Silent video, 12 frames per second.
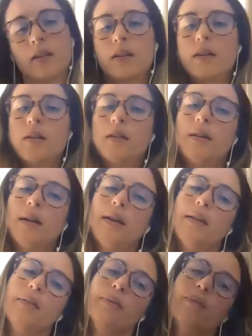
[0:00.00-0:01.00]
All
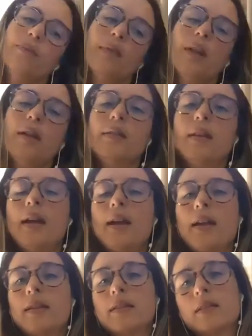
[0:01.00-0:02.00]
right, and
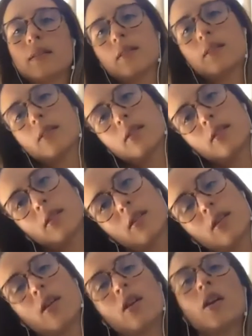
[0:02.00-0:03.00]
then
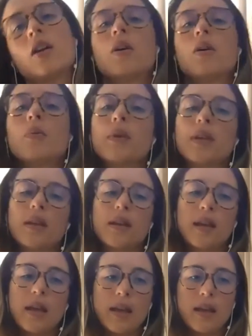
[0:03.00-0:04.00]
we can
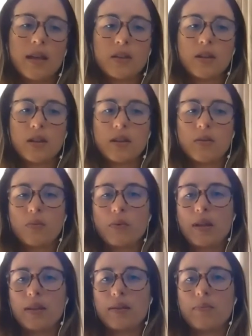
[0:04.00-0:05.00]
end
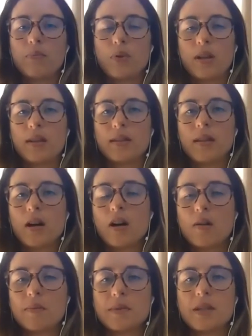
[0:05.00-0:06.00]
with bringing the
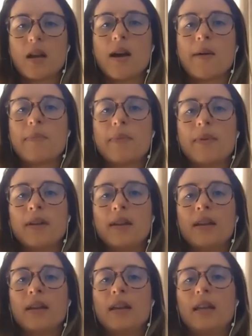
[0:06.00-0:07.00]
arms up,
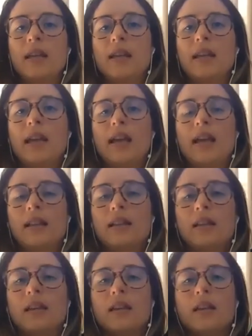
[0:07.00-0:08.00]

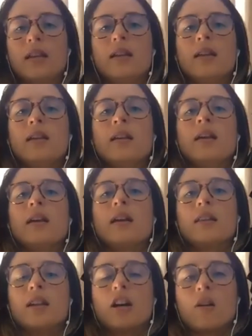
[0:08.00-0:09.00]
inhaling
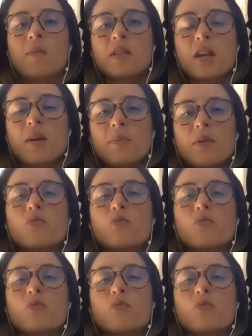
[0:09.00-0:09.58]
and arms up, and